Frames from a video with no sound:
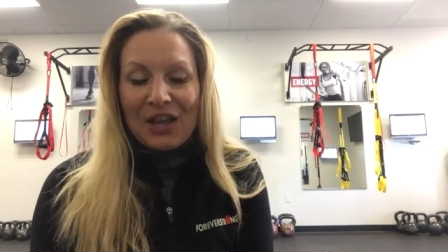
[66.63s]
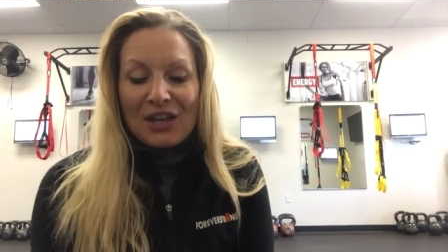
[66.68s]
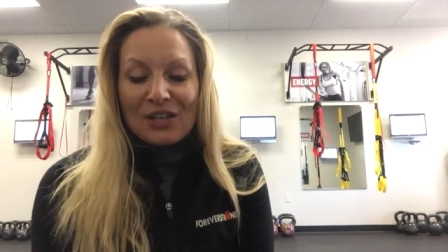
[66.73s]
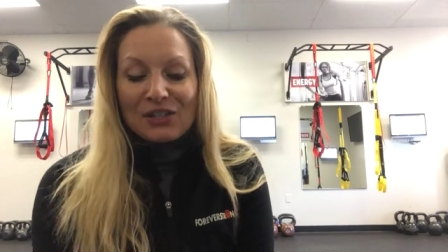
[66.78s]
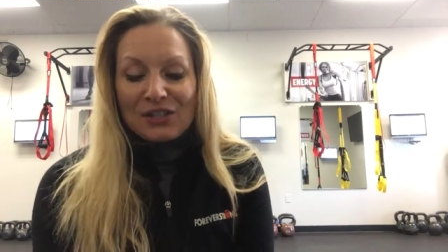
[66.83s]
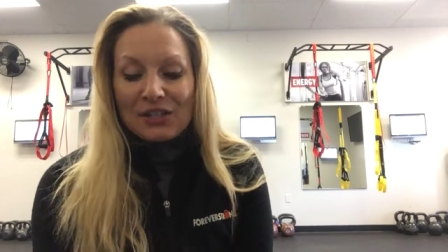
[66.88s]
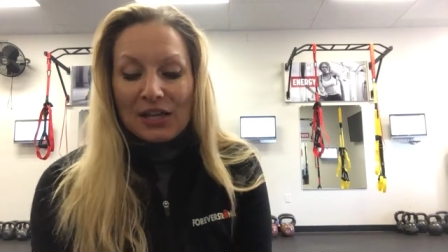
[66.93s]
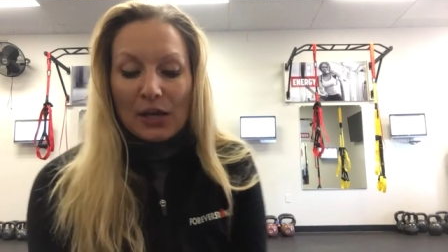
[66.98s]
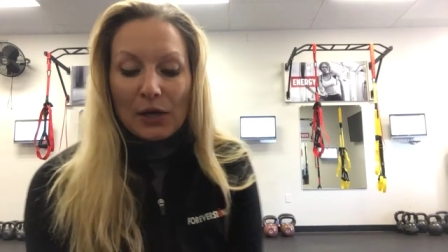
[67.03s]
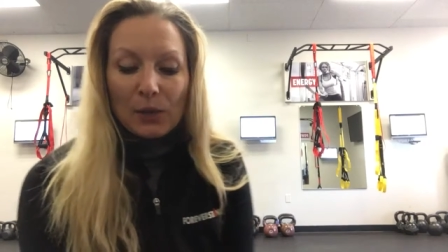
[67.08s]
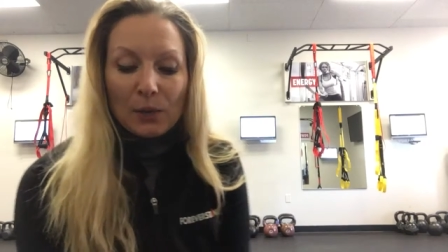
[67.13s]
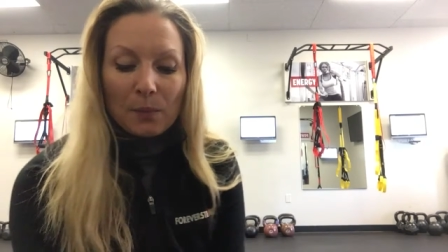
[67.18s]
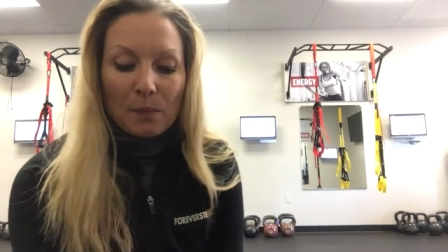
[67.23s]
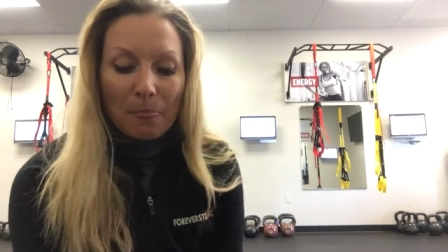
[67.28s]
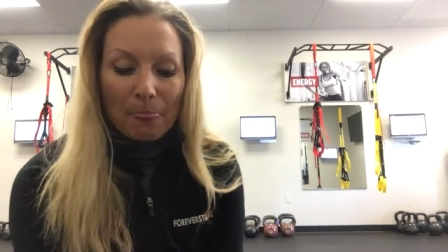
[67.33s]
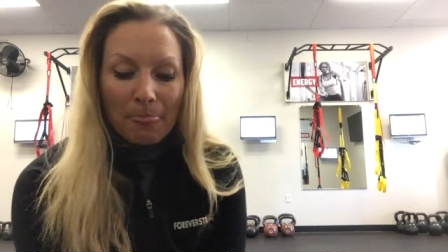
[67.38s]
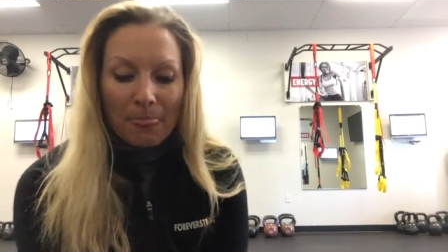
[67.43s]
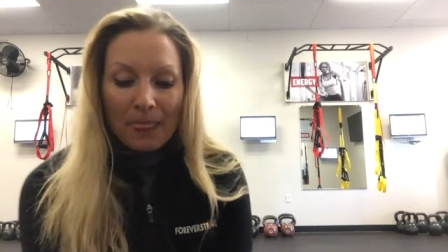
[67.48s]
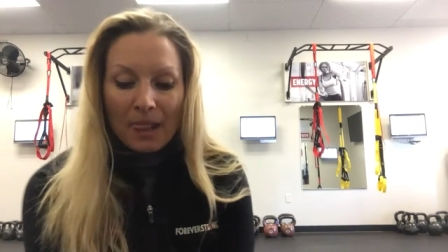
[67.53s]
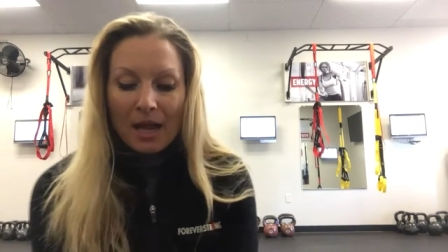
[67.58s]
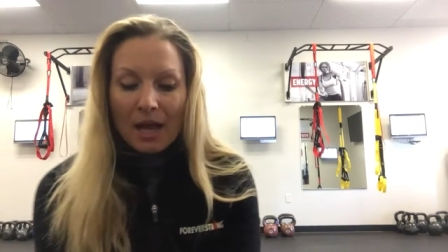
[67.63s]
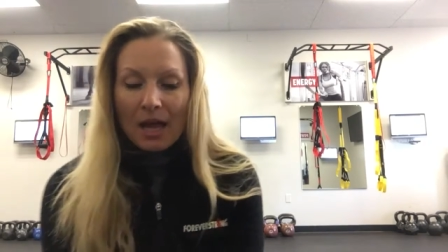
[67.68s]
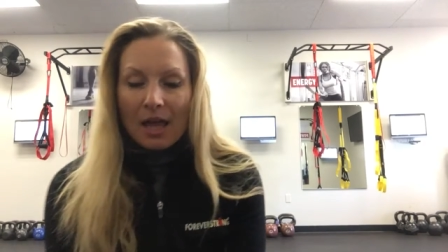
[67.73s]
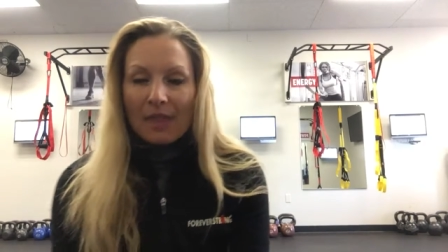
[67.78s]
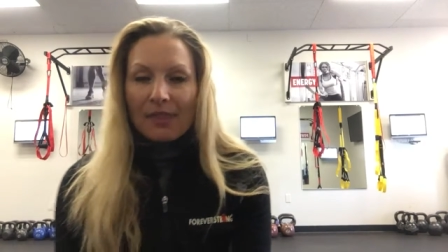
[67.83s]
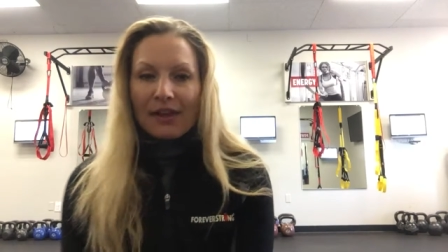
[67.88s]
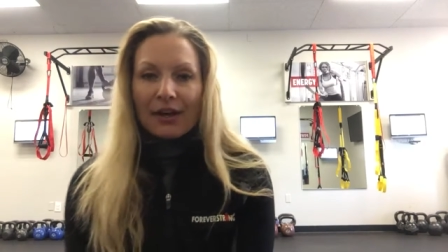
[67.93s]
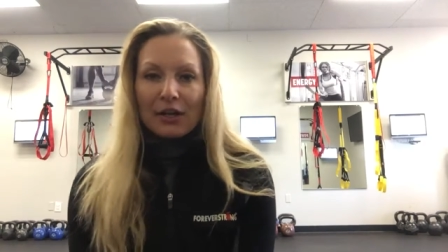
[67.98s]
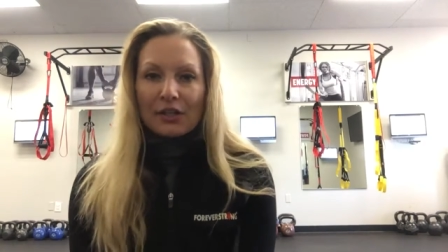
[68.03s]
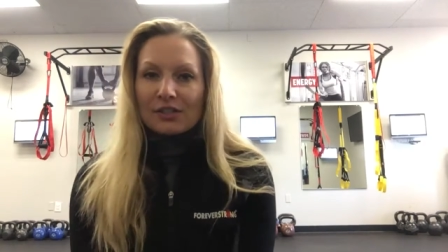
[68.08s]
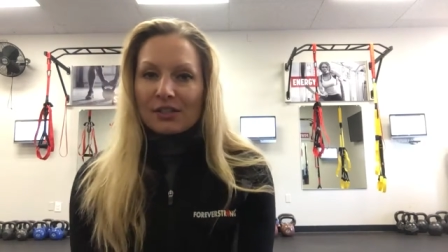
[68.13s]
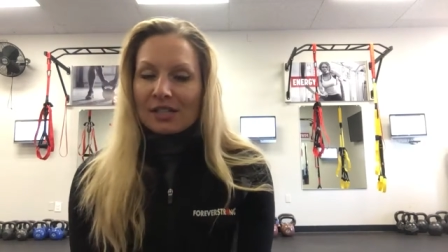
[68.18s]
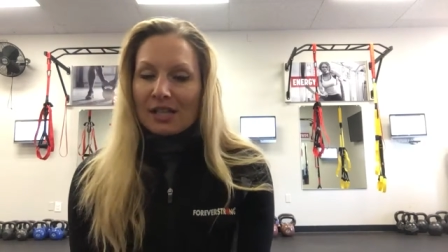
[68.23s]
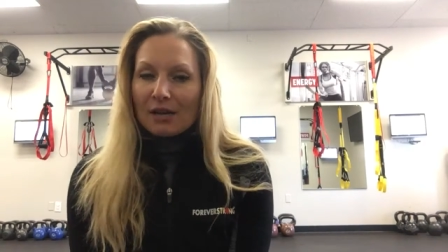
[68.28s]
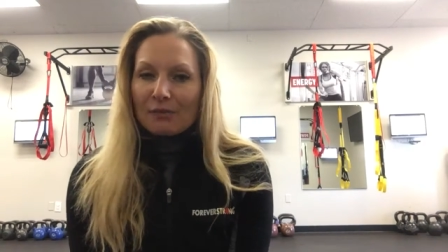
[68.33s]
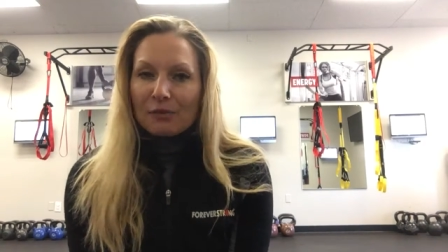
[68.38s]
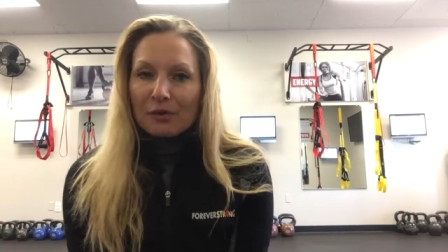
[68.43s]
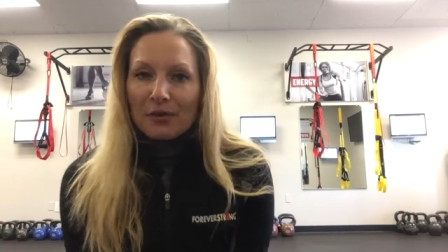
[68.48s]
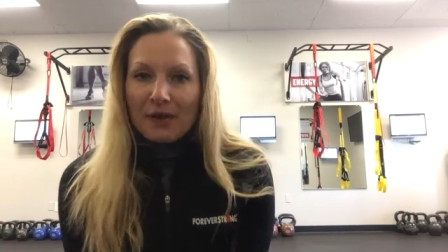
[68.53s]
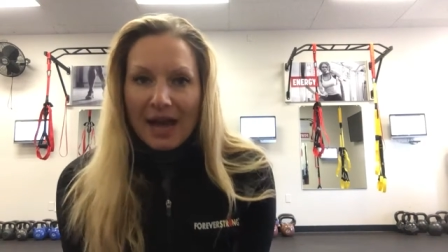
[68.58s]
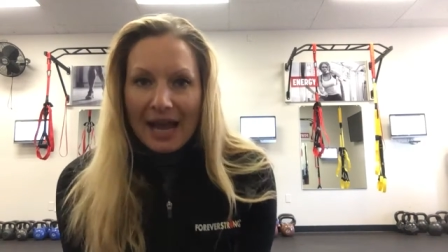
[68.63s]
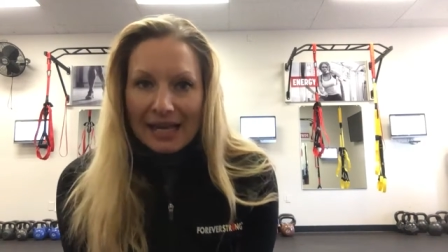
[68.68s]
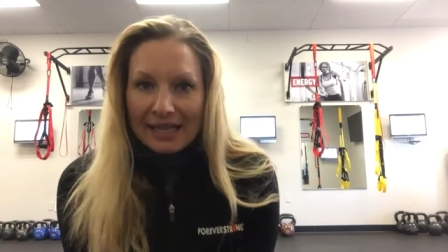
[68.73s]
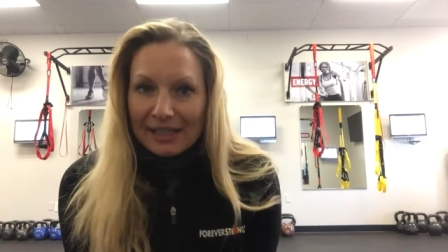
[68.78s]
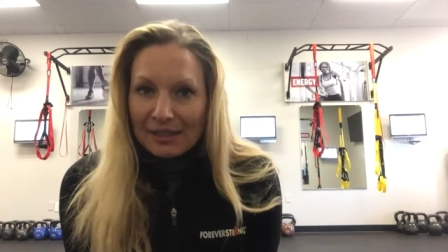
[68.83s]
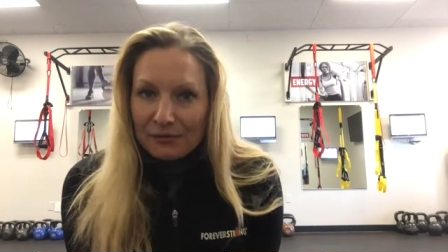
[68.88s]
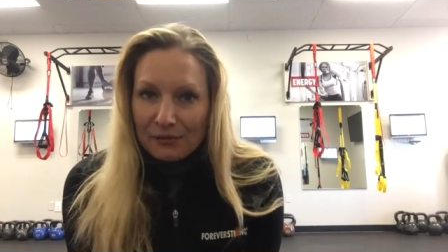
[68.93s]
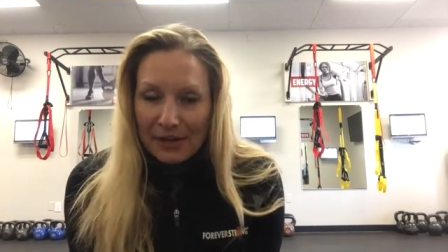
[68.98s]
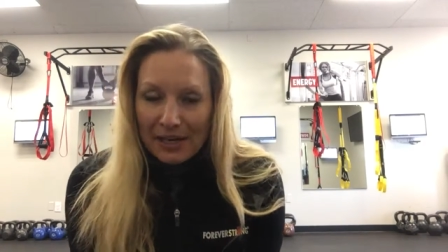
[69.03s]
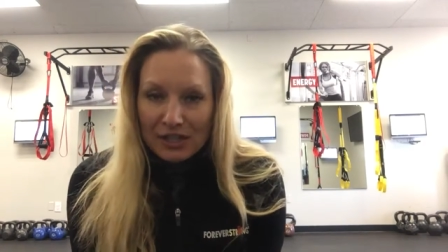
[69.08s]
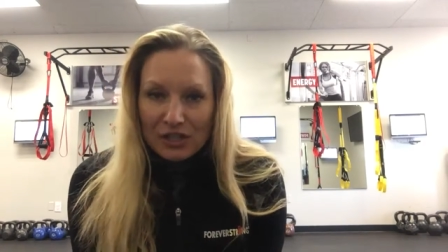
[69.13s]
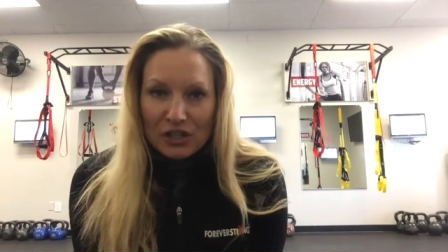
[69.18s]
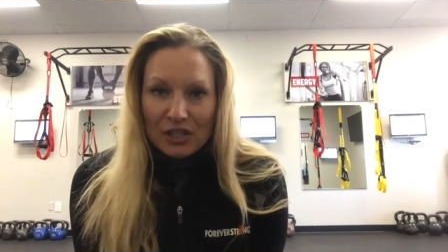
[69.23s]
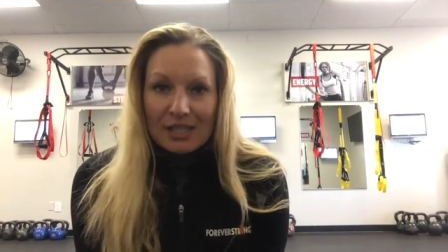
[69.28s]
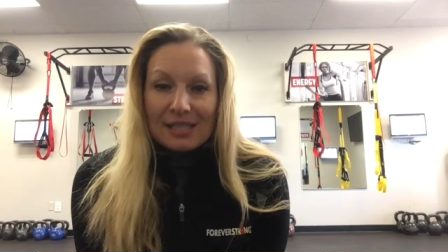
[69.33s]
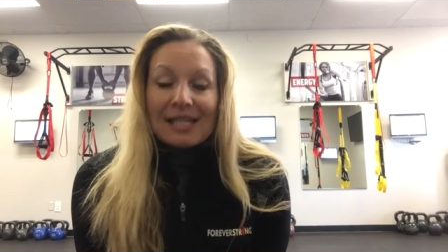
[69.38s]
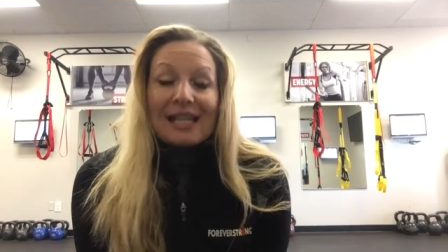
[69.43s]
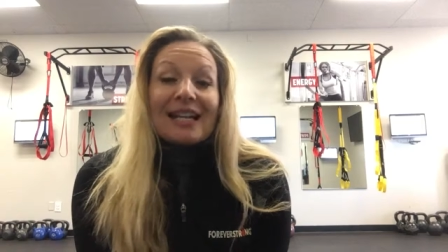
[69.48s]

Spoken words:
So there's a variety of ranges,